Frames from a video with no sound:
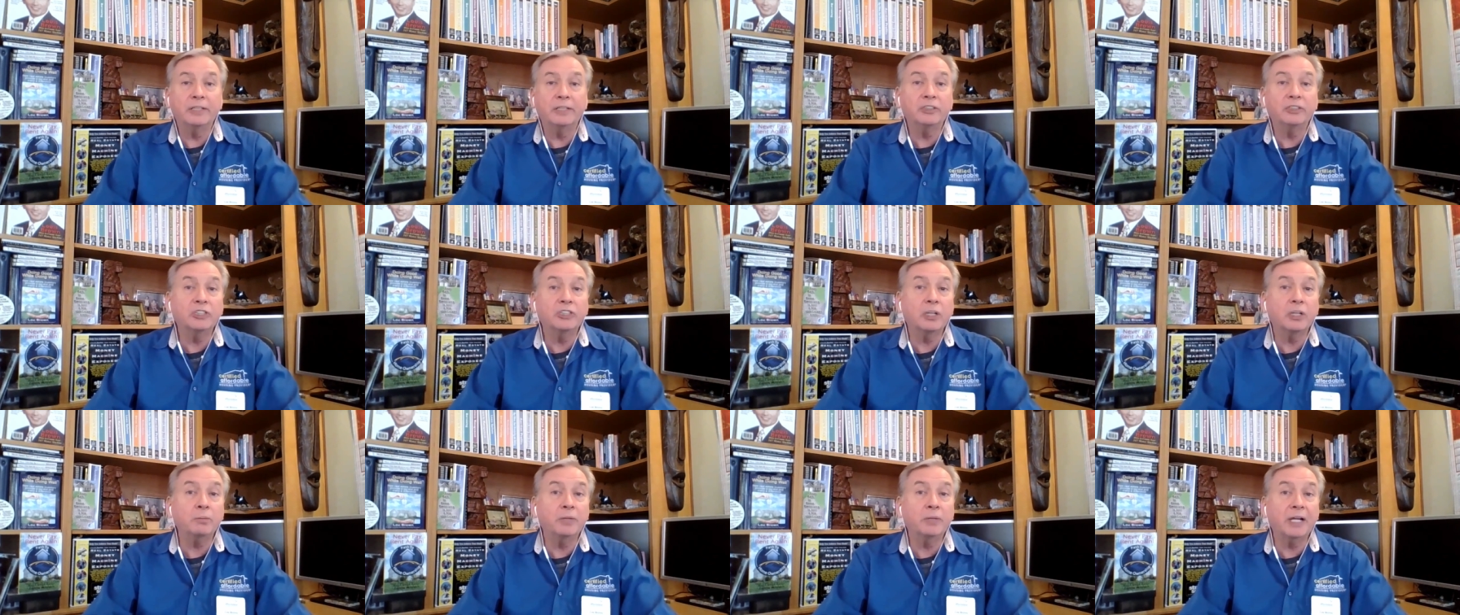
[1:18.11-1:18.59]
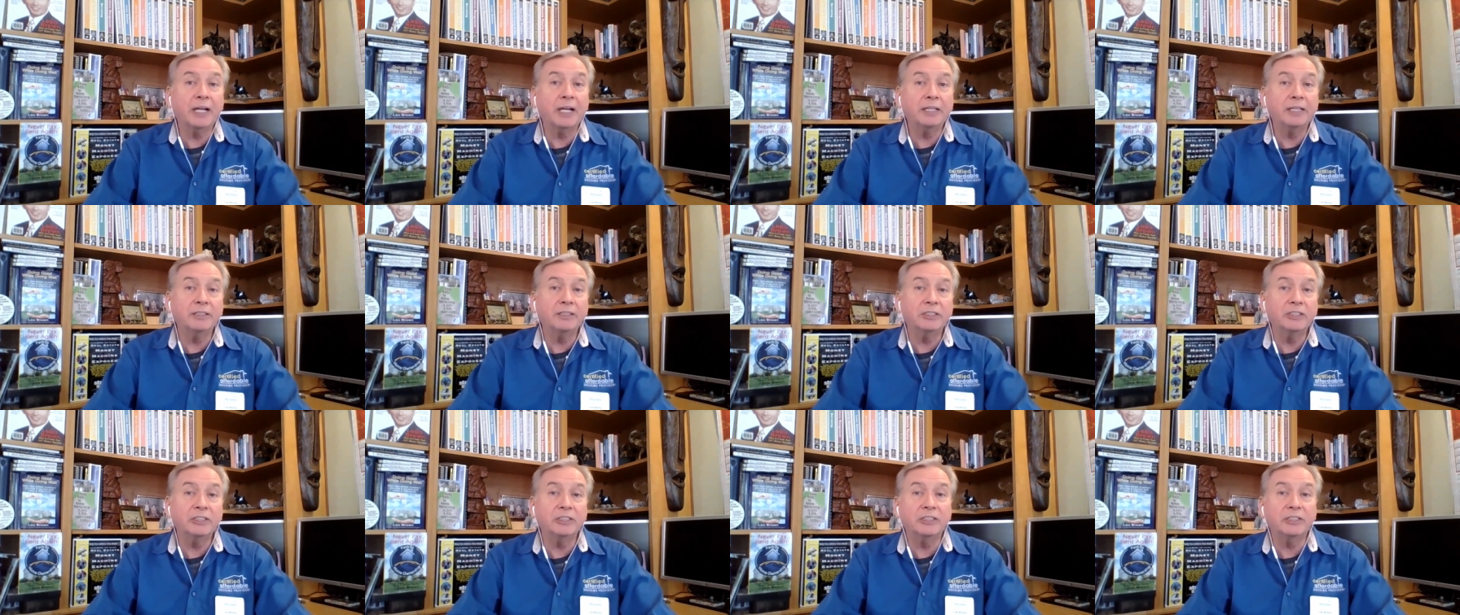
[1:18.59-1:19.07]
In some
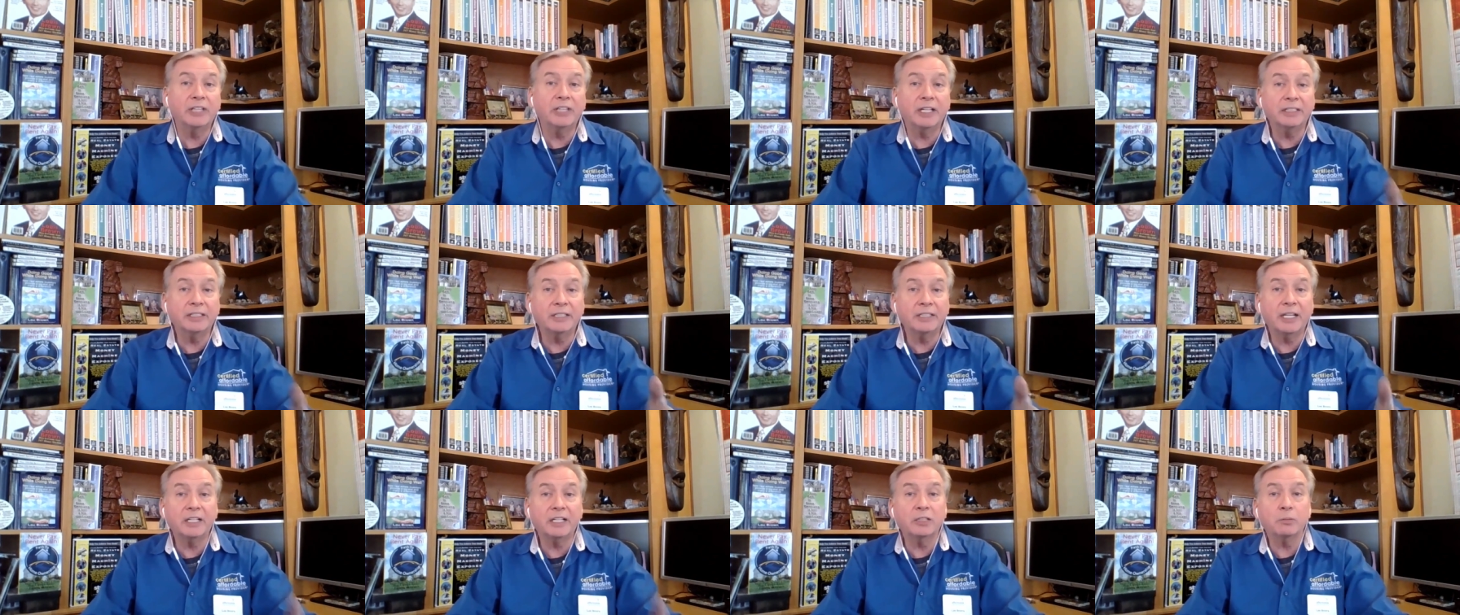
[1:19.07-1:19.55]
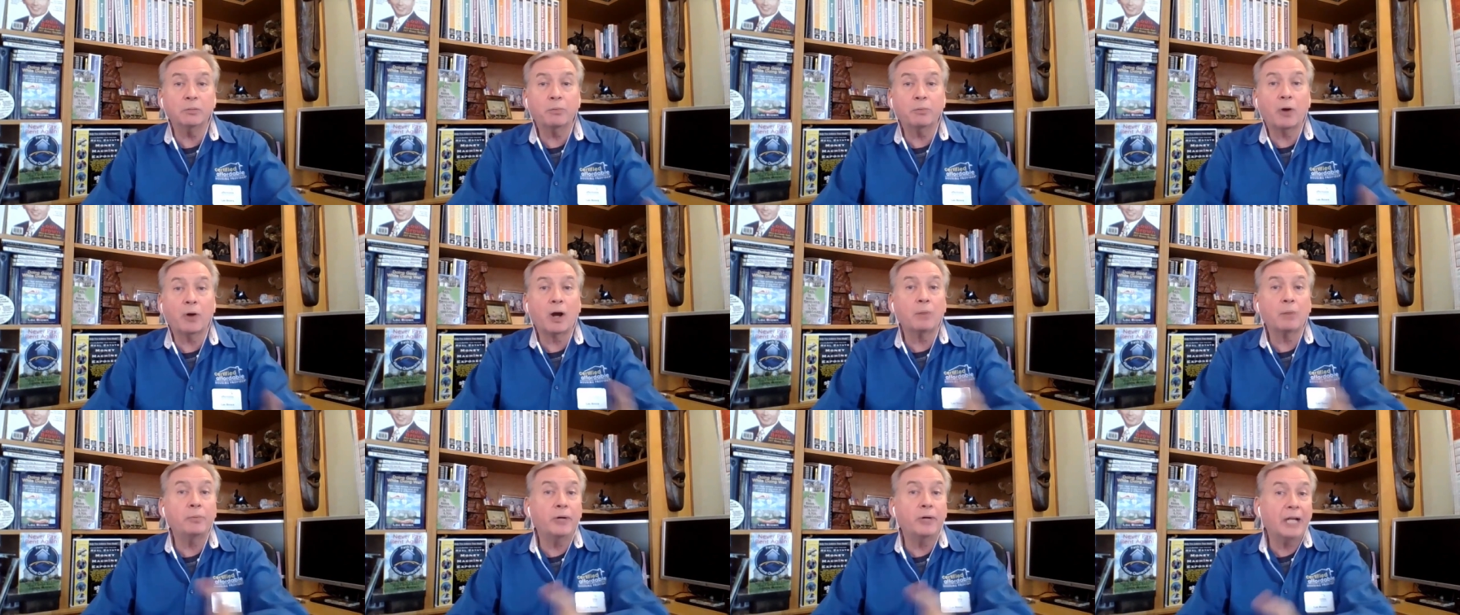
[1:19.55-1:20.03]
cases, they take the
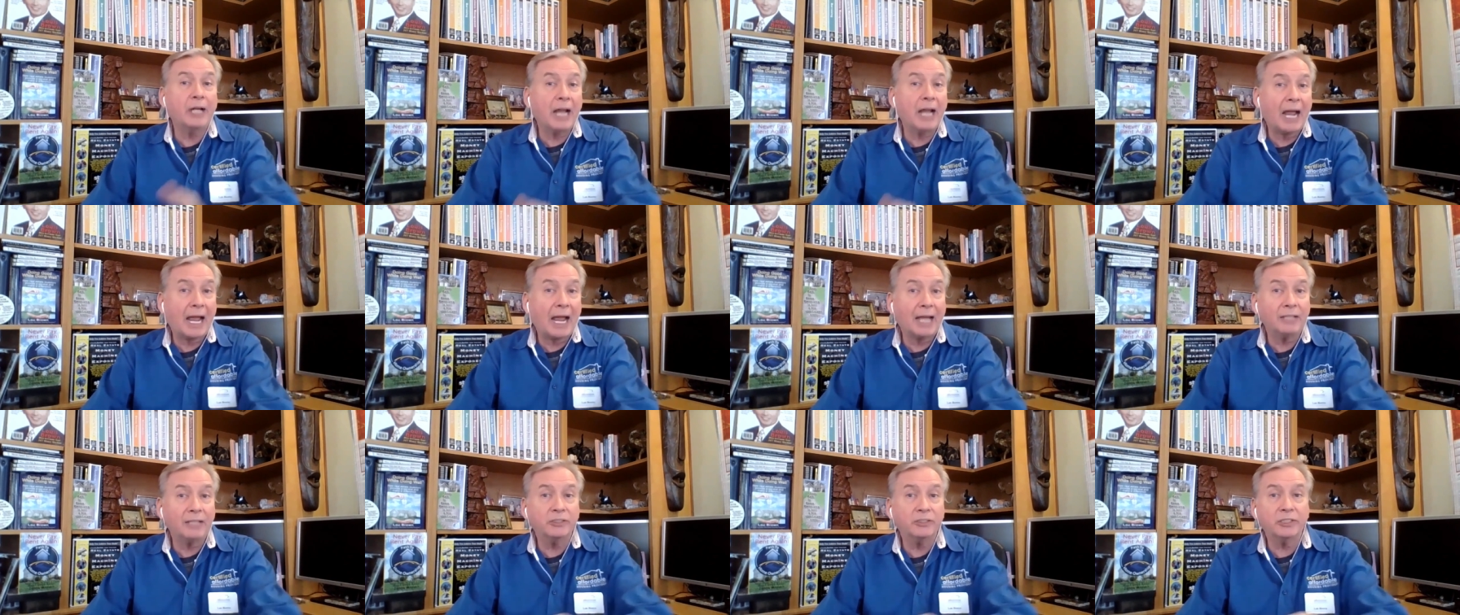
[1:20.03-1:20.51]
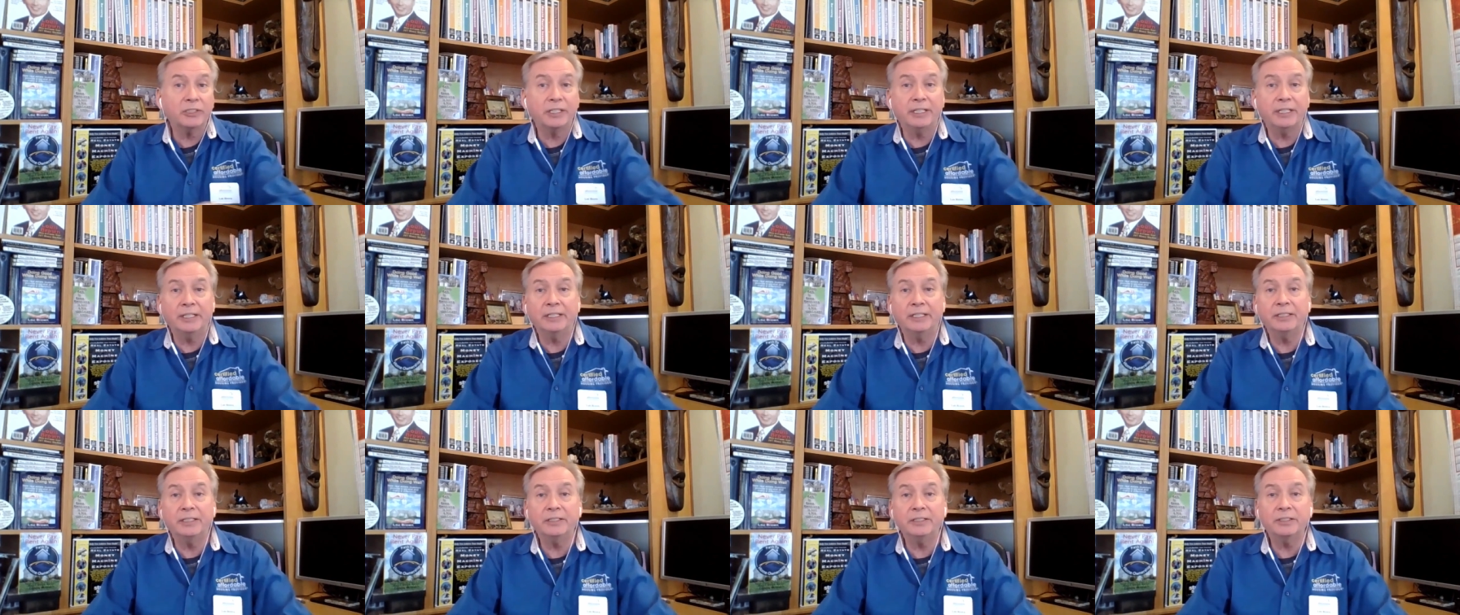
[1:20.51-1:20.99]
property as
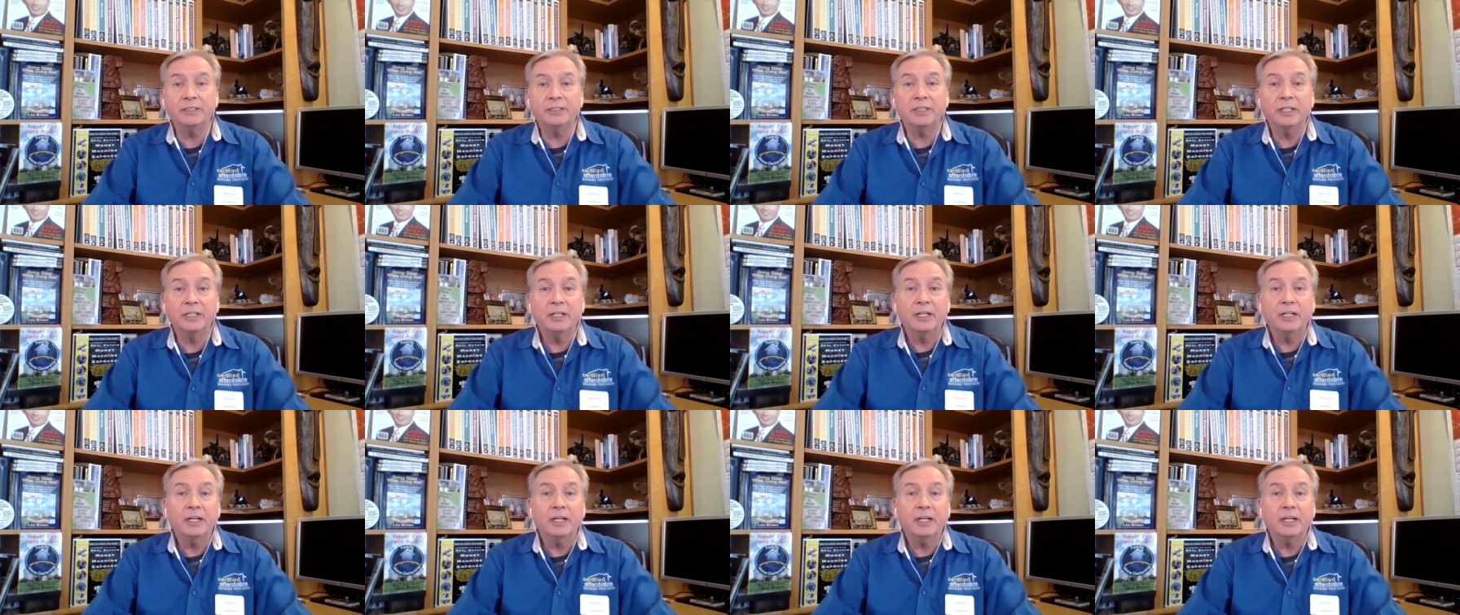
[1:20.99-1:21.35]
is